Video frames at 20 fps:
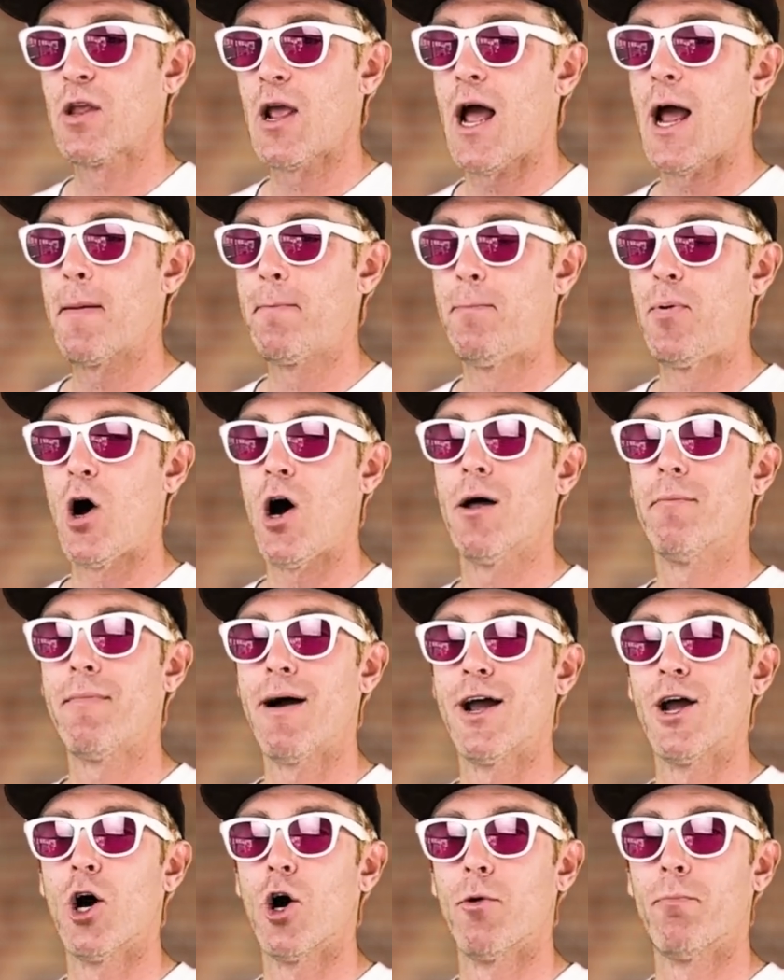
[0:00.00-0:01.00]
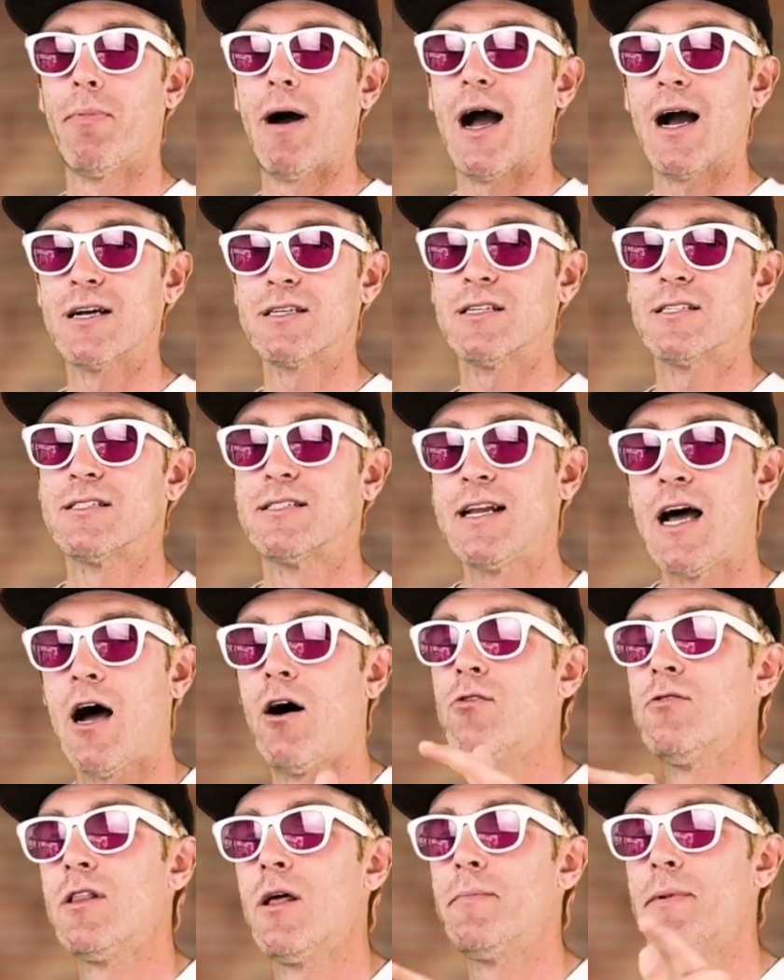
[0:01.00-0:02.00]
I bought my own boxes.
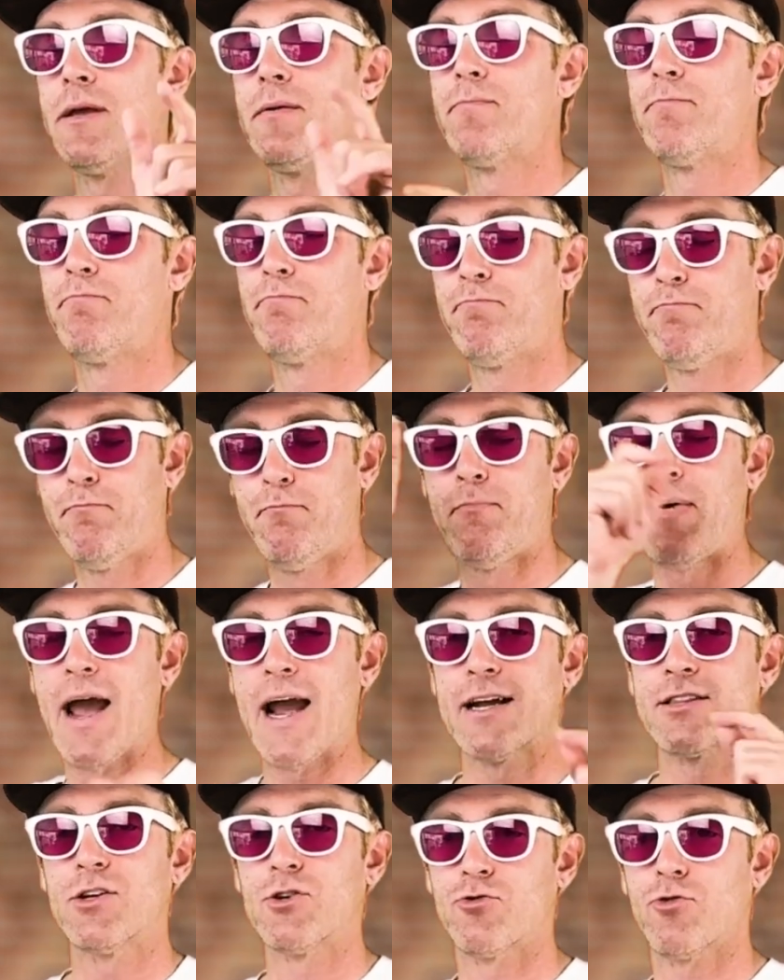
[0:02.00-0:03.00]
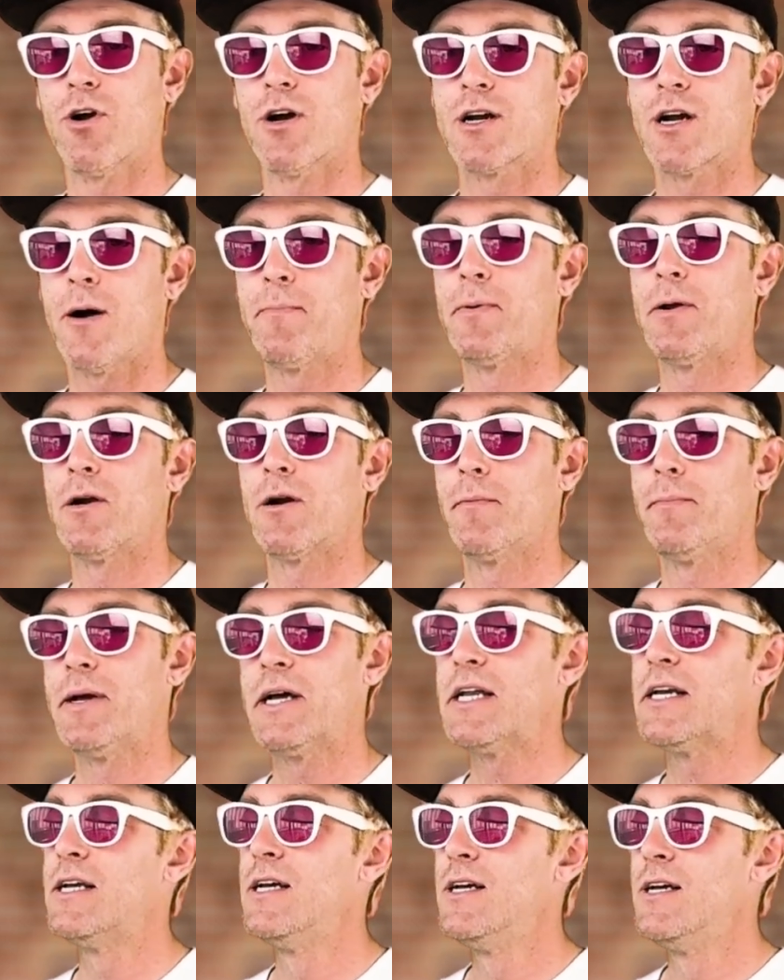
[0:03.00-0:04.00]
Now, let me back the truck up here a
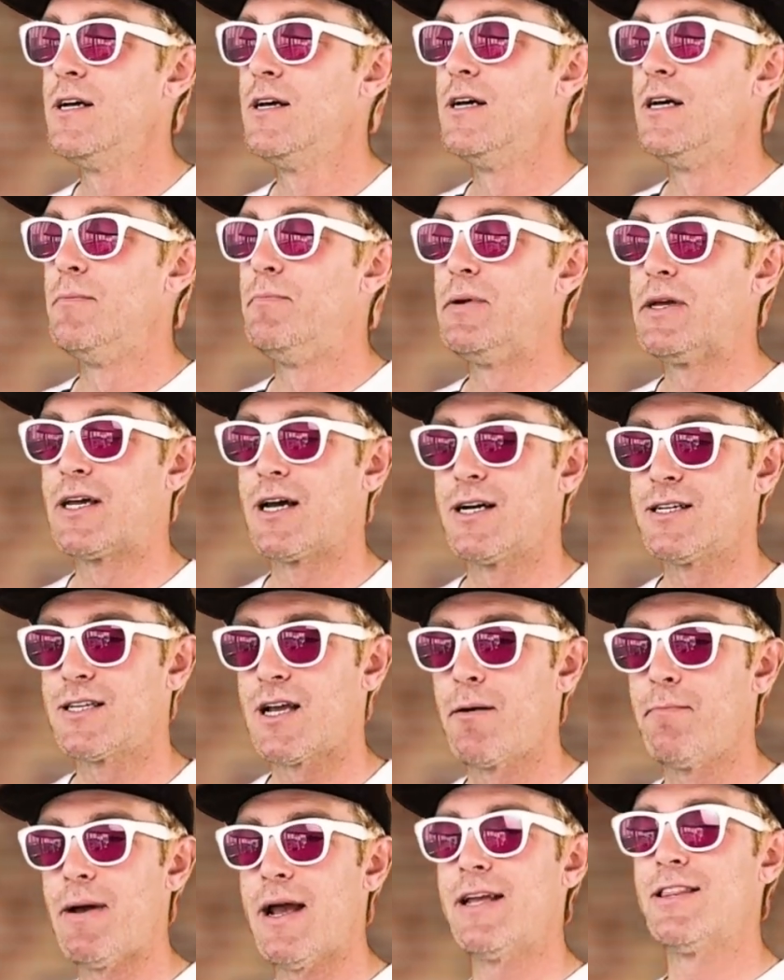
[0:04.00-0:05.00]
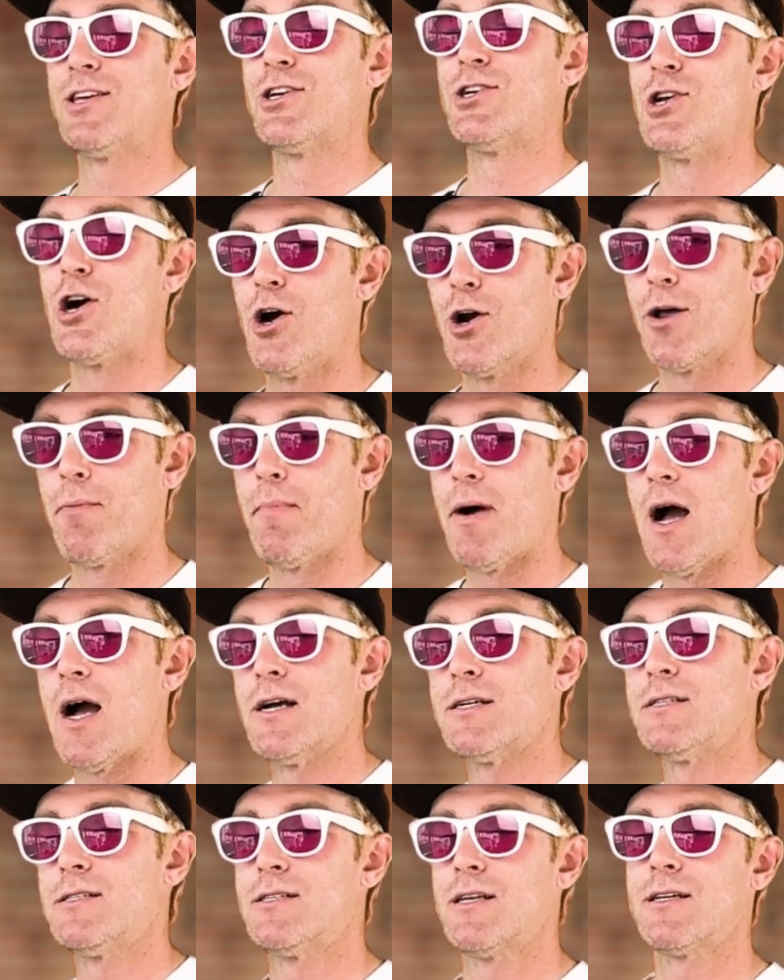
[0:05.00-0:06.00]
bit, because I made the donut
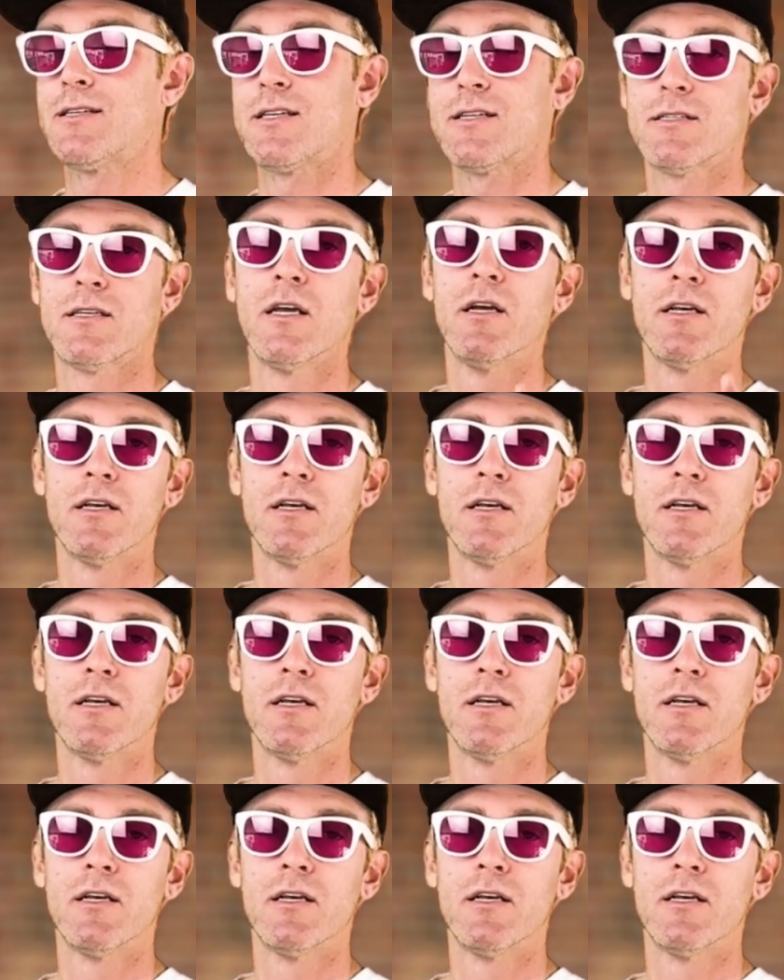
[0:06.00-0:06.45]
boxes.